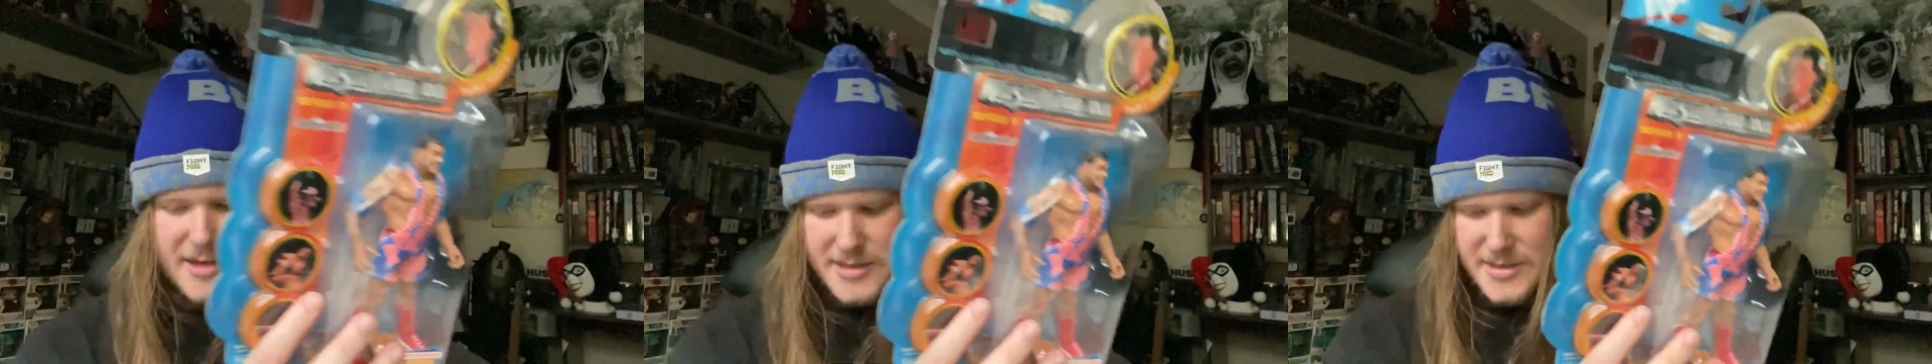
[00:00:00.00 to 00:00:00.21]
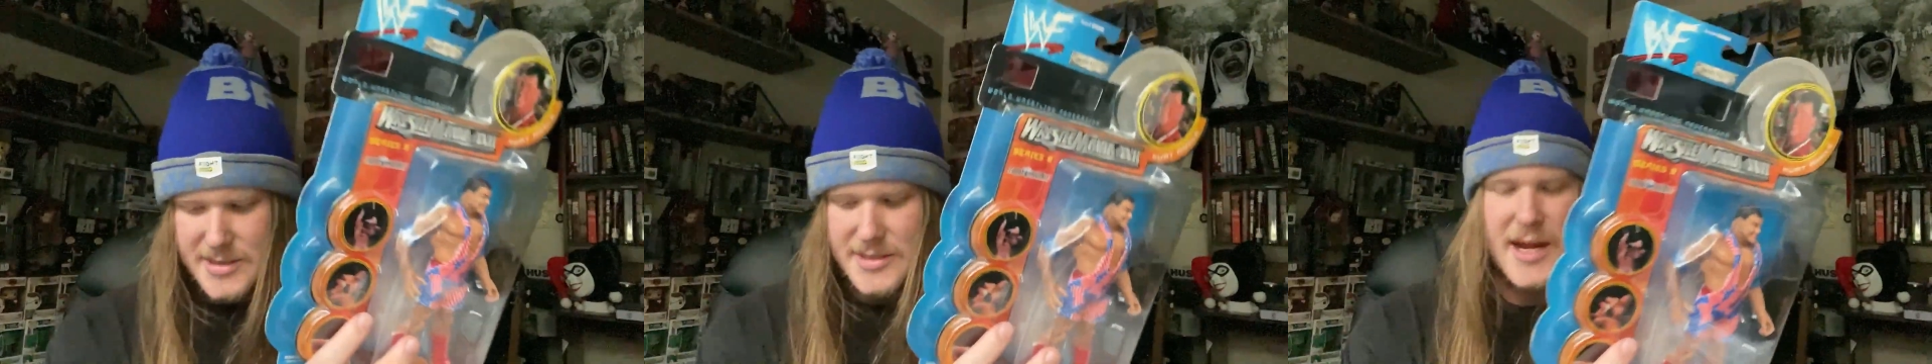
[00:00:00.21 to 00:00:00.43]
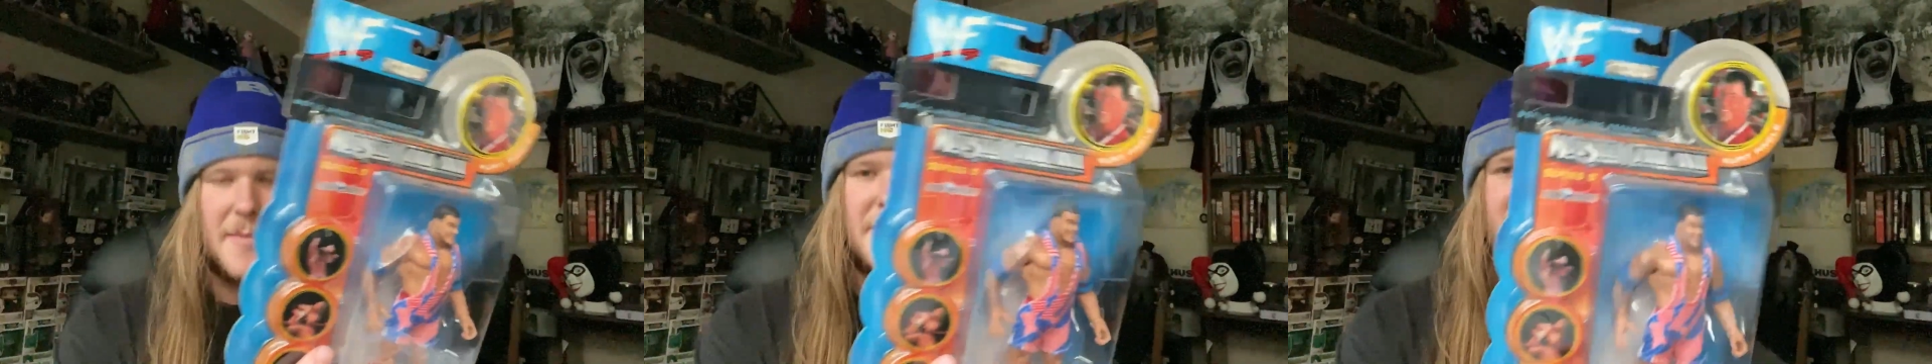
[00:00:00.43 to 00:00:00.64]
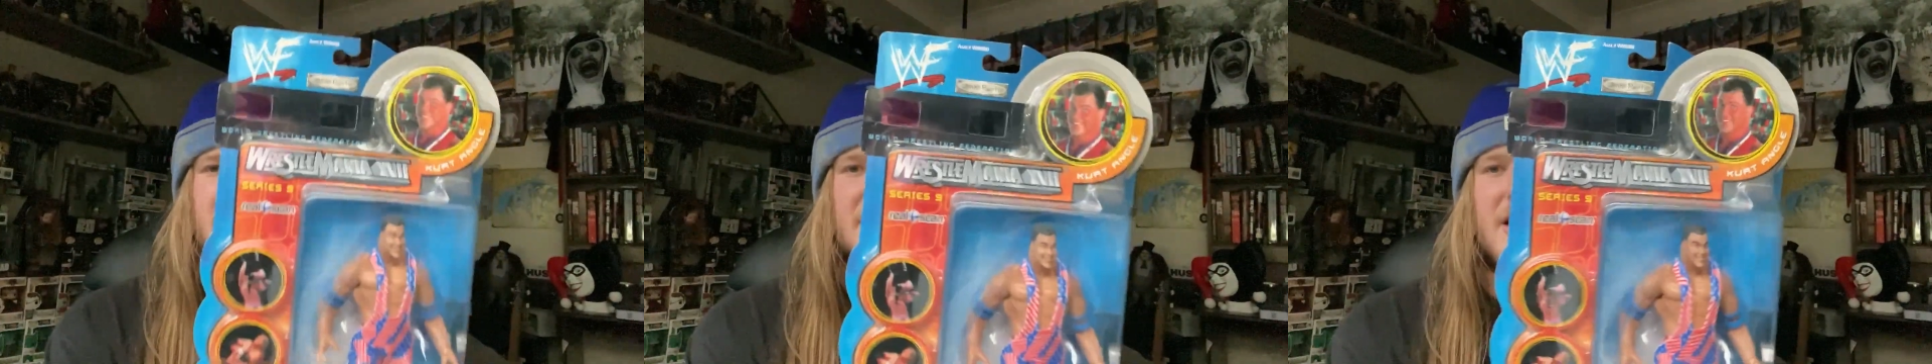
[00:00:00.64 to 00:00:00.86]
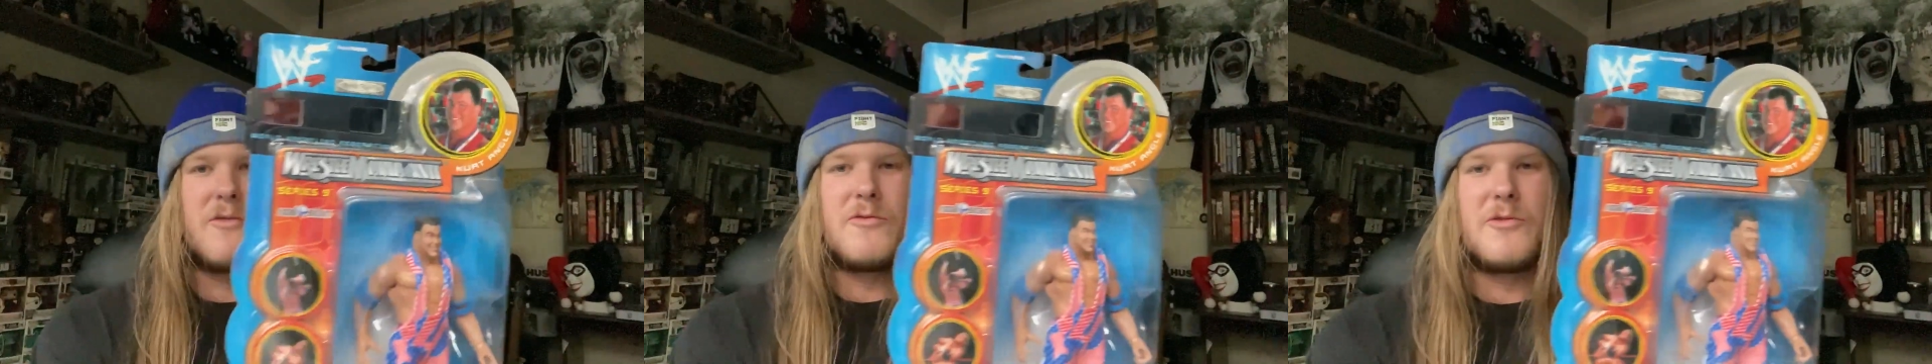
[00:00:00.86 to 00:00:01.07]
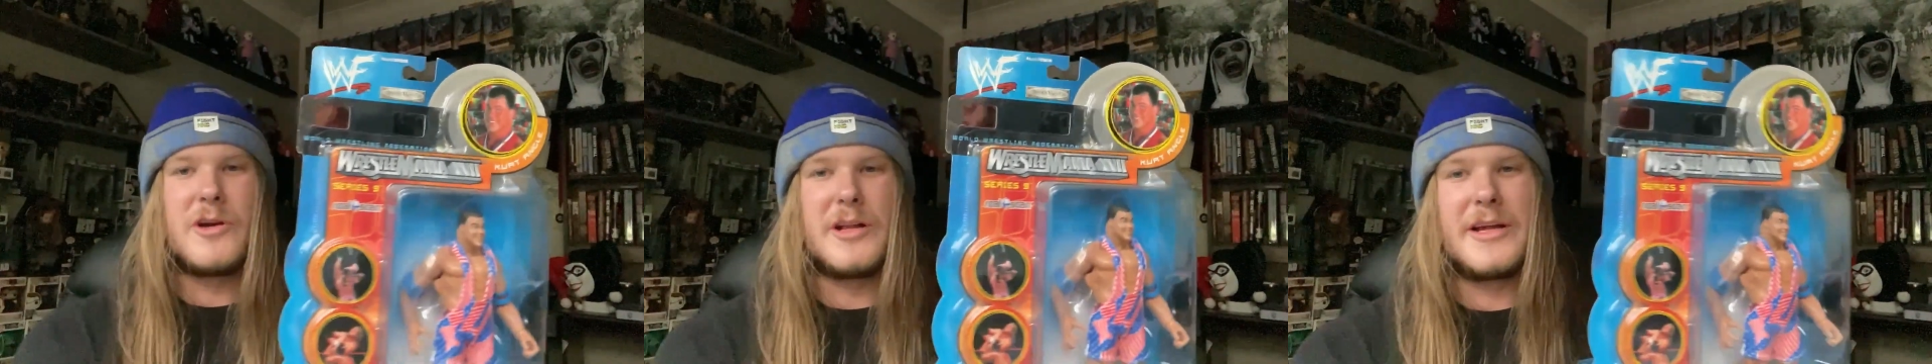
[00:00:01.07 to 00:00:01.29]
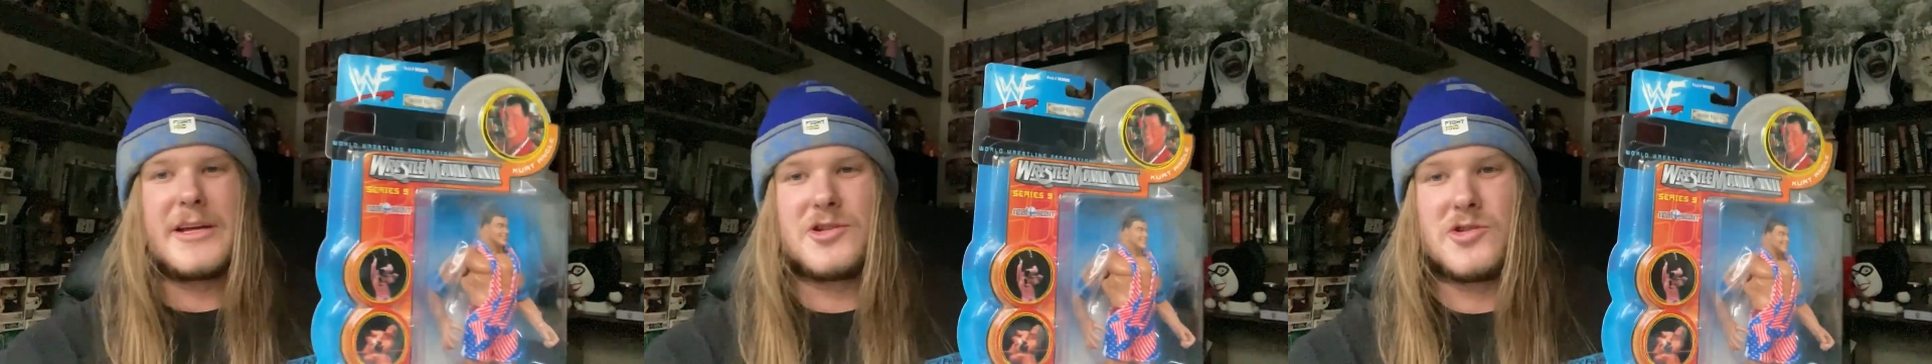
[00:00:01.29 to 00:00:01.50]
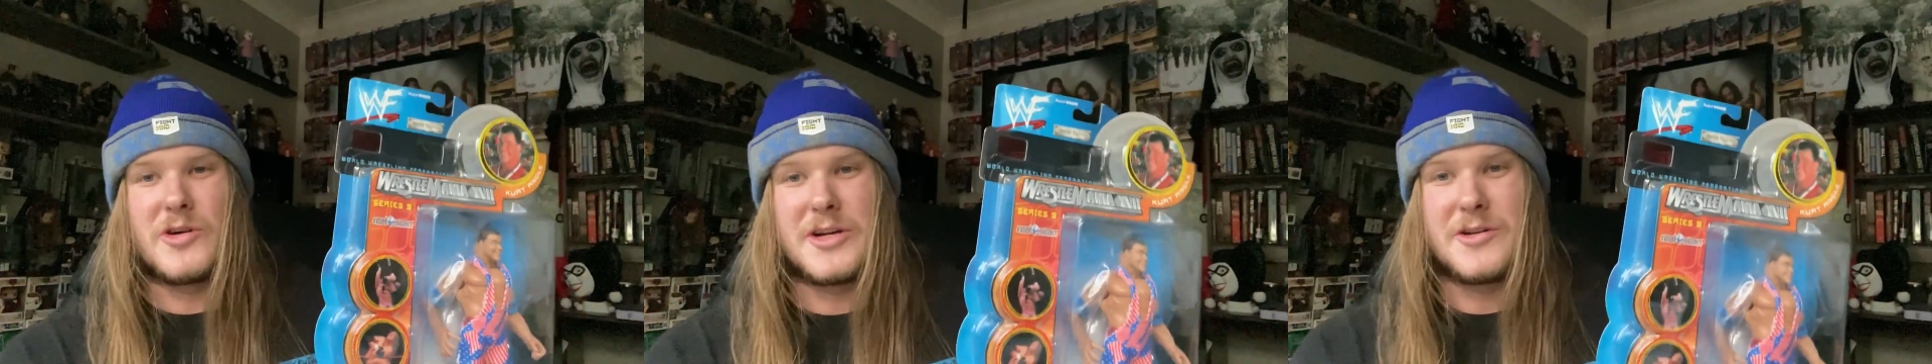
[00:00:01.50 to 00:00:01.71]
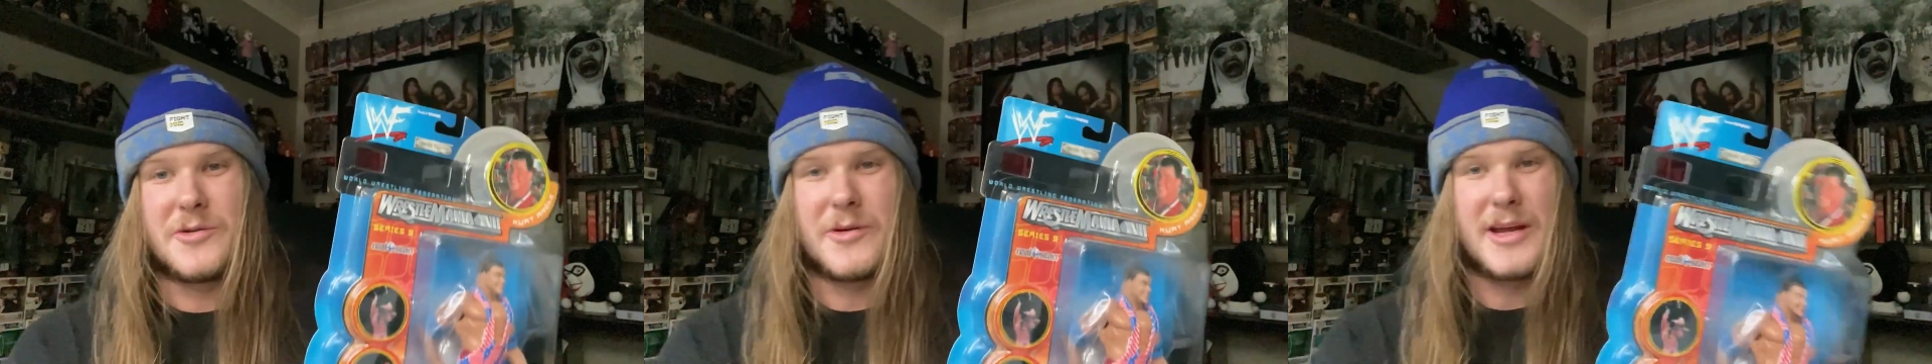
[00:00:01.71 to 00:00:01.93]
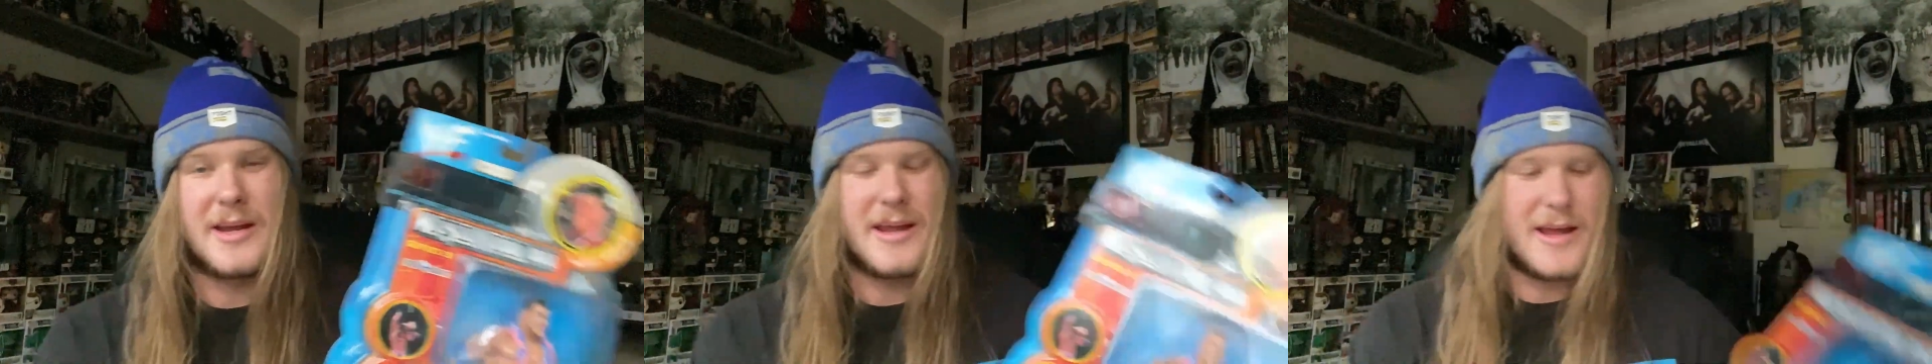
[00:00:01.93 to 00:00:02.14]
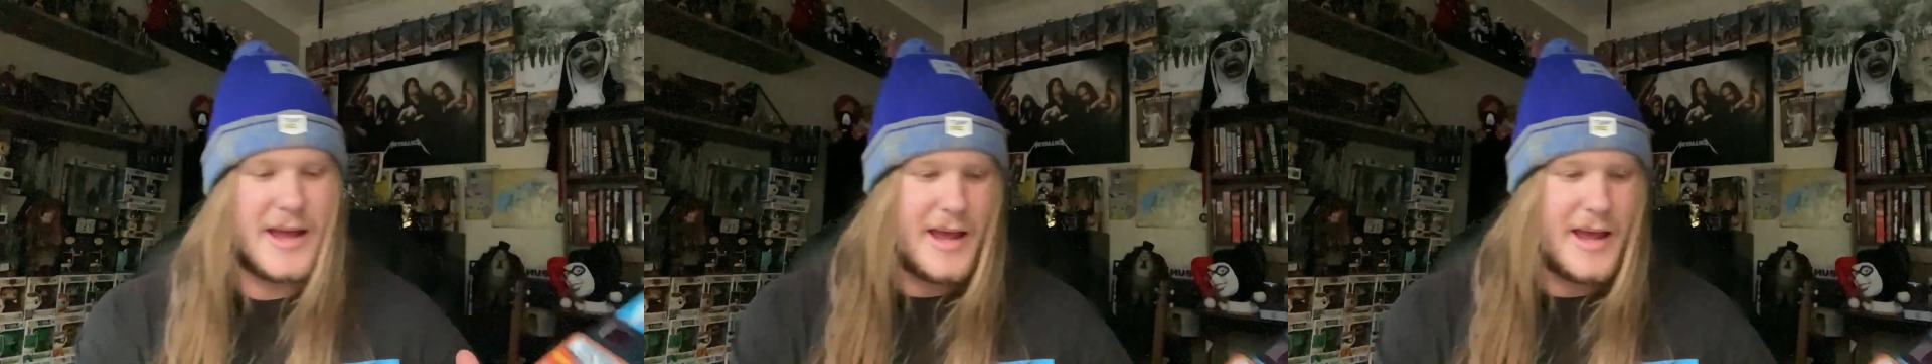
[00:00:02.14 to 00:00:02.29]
This is something that I really enjoy doing,